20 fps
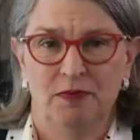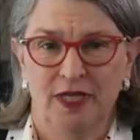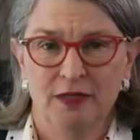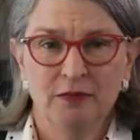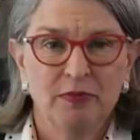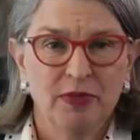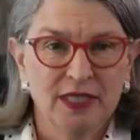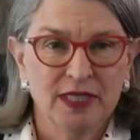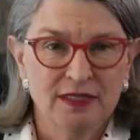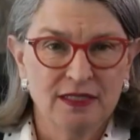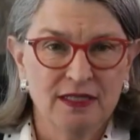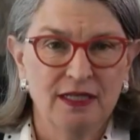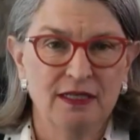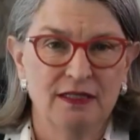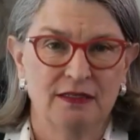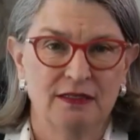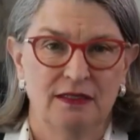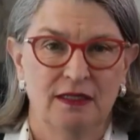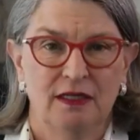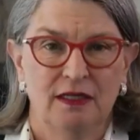big
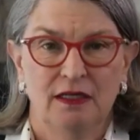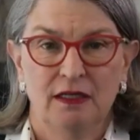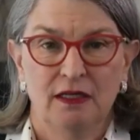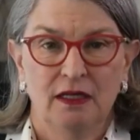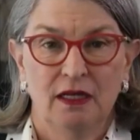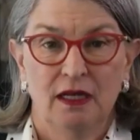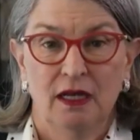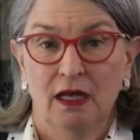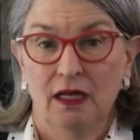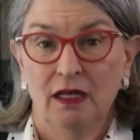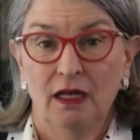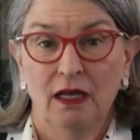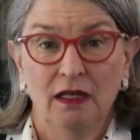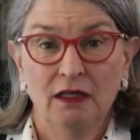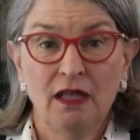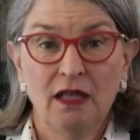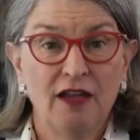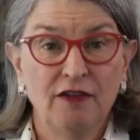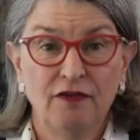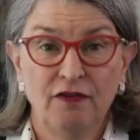business a, a
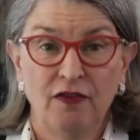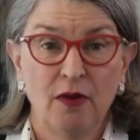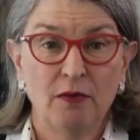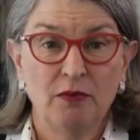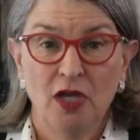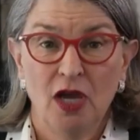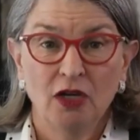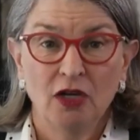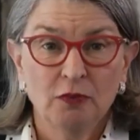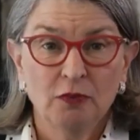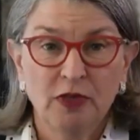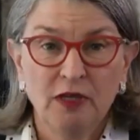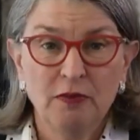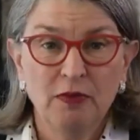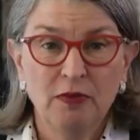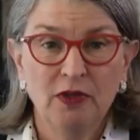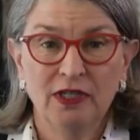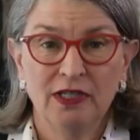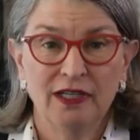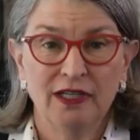lot from young
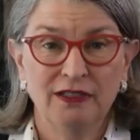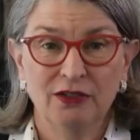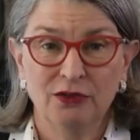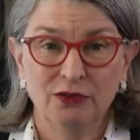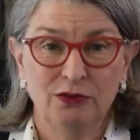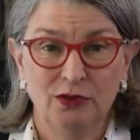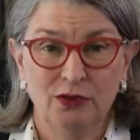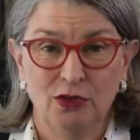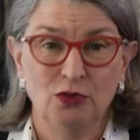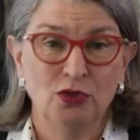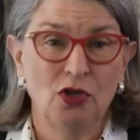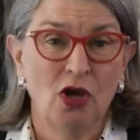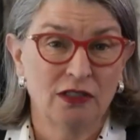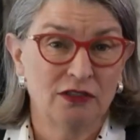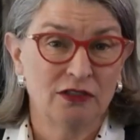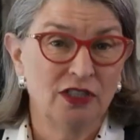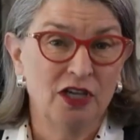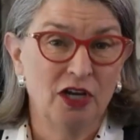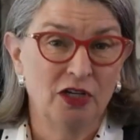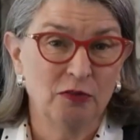people. And I know you
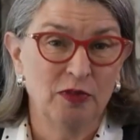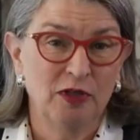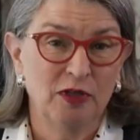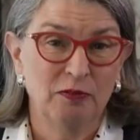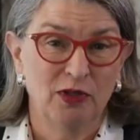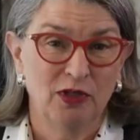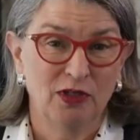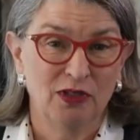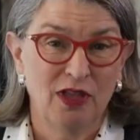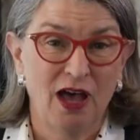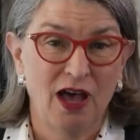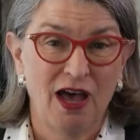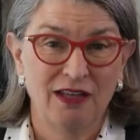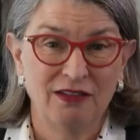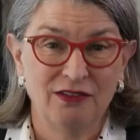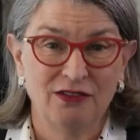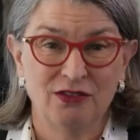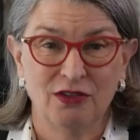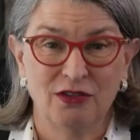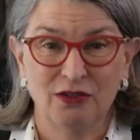talk to young people a
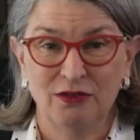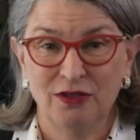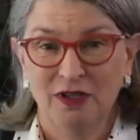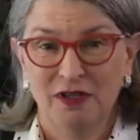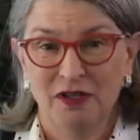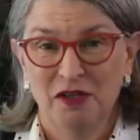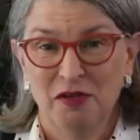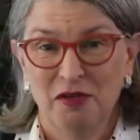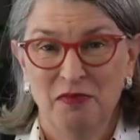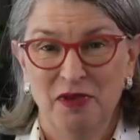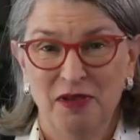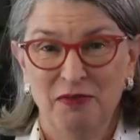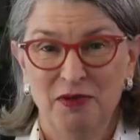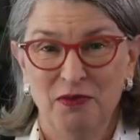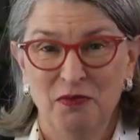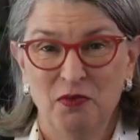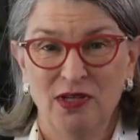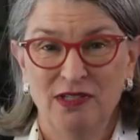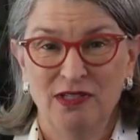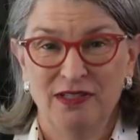lot. So
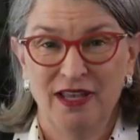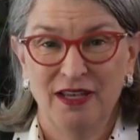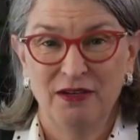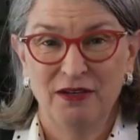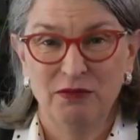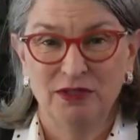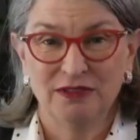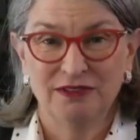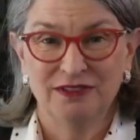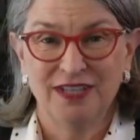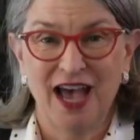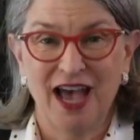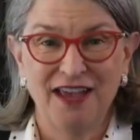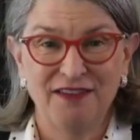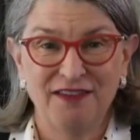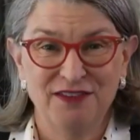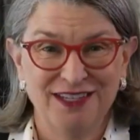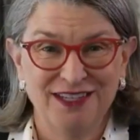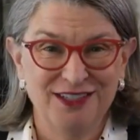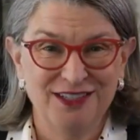maybe one day we'll
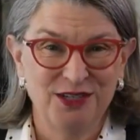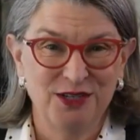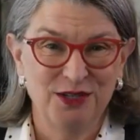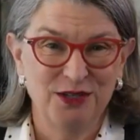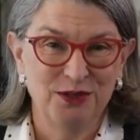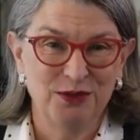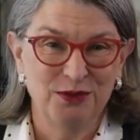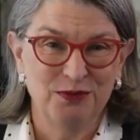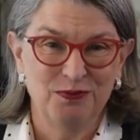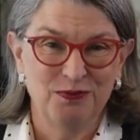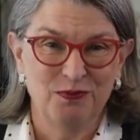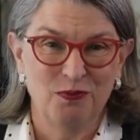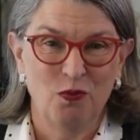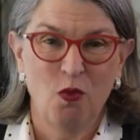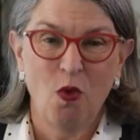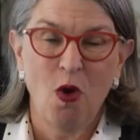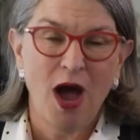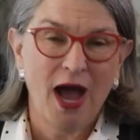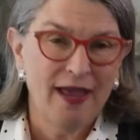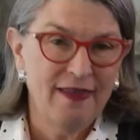dive into
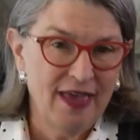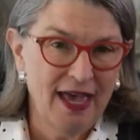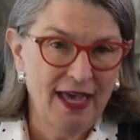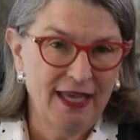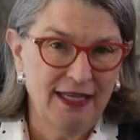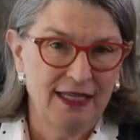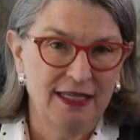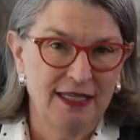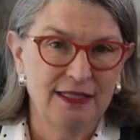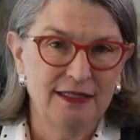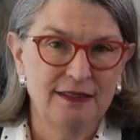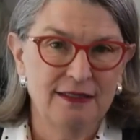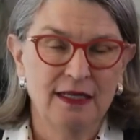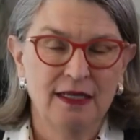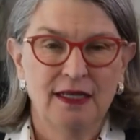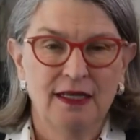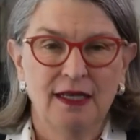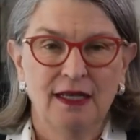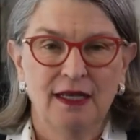why that is.